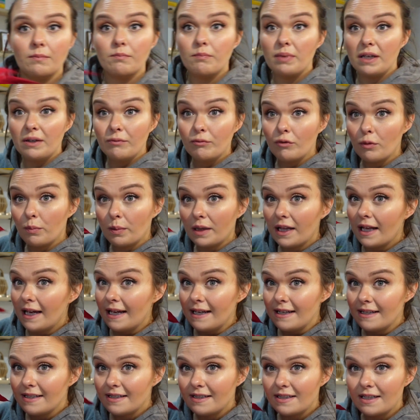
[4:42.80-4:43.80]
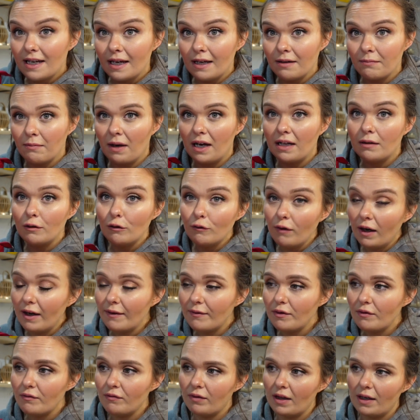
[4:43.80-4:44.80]
been replaced. I love
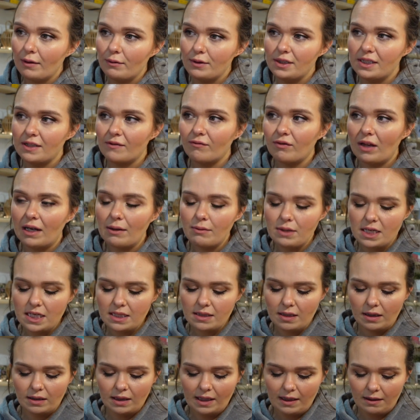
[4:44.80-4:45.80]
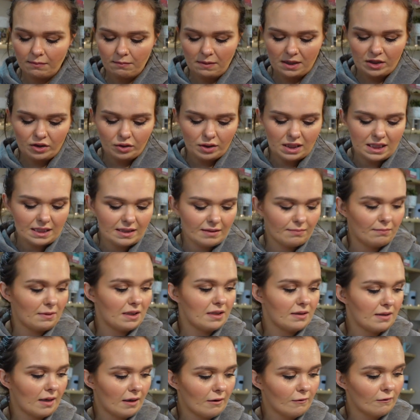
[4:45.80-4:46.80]
having flowers. Flowers are like my treat to
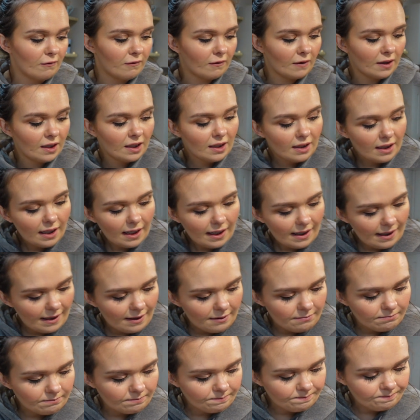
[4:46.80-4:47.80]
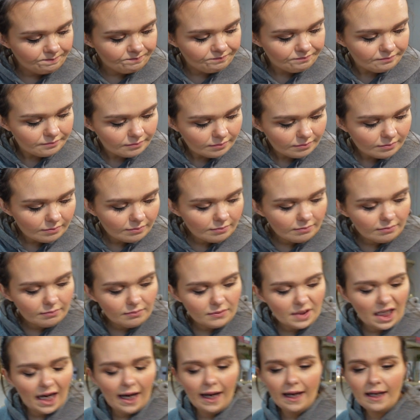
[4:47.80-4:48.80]
myself, and
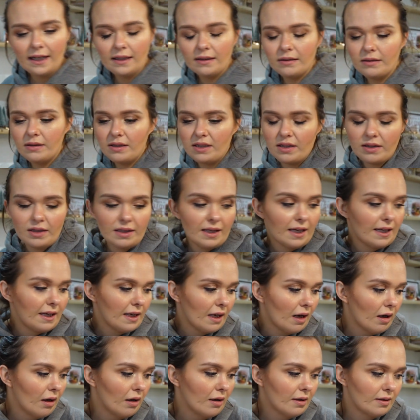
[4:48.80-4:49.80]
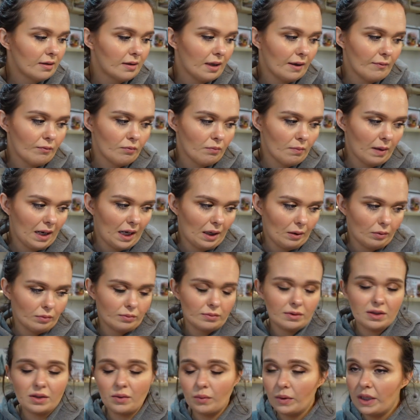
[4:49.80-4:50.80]
they are
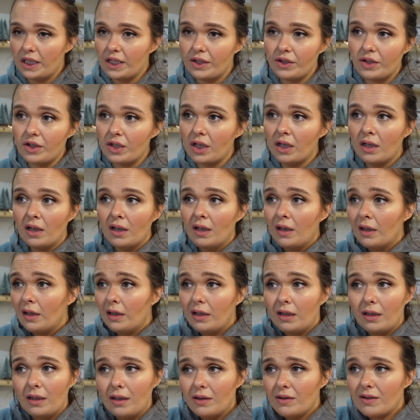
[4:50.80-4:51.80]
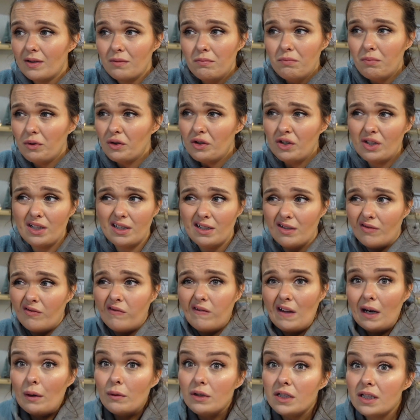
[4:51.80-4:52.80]
£7, which, you know, some bunches of
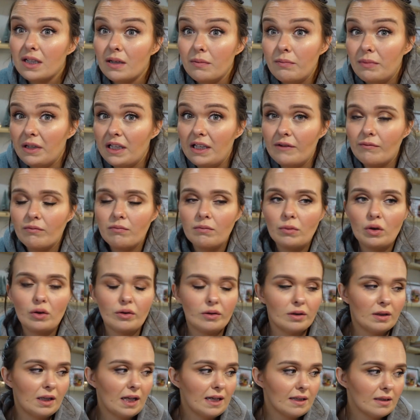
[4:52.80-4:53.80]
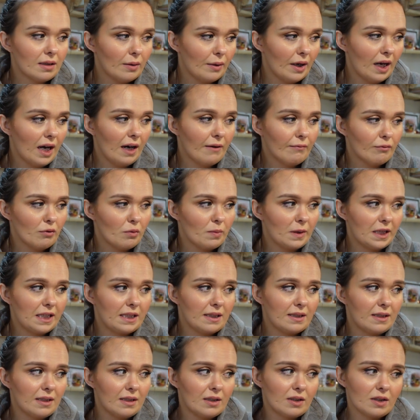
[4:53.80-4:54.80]
flowers can be even more than that. So I have
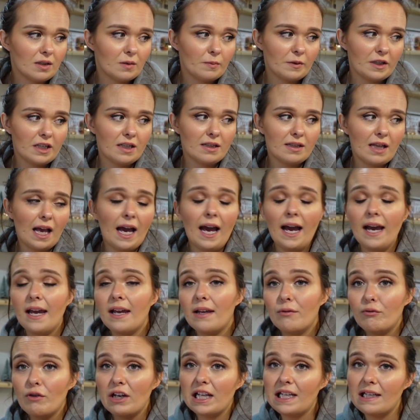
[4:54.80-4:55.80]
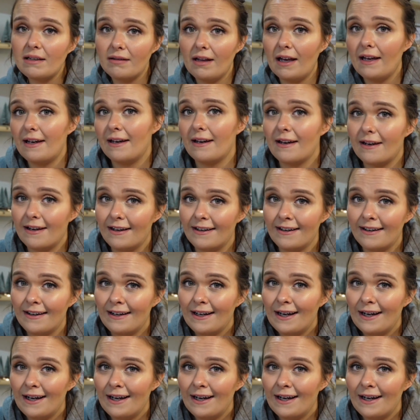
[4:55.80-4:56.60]
replaced it just because I really like